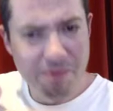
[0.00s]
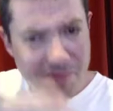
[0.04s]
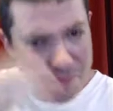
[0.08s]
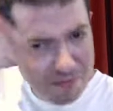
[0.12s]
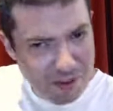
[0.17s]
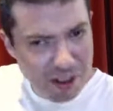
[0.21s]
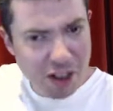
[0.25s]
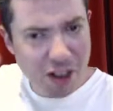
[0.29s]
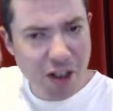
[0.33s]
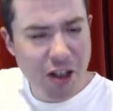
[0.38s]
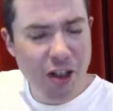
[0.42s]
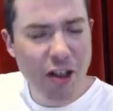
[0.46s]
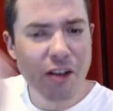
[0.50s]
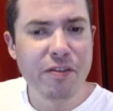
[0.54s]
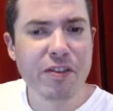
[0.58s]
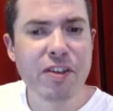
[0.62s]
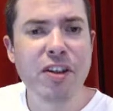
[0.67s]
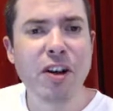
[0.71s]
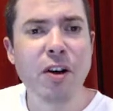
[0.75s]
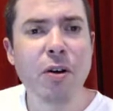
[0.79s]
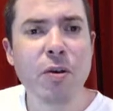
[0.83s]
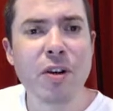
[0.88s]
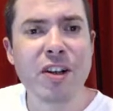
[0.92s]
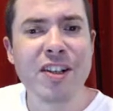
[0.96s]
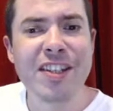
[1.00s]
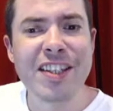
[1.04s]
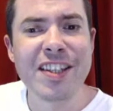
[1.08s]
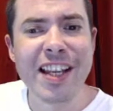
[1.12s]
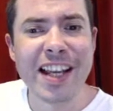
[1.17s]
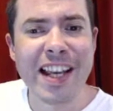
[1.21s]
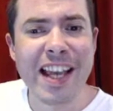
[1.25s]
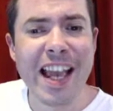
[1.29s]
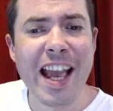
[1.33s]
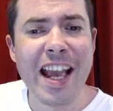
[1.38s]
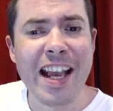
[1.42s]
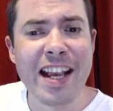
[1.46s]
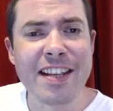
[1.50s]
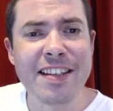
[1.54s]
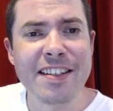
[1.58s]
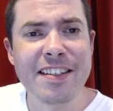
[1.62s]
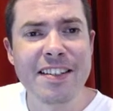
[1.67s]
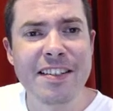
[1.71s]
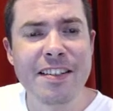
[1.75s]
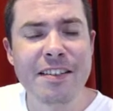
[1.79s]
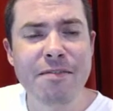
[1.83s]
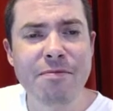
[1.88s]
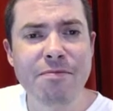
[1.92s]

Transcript: You could have sold us the case.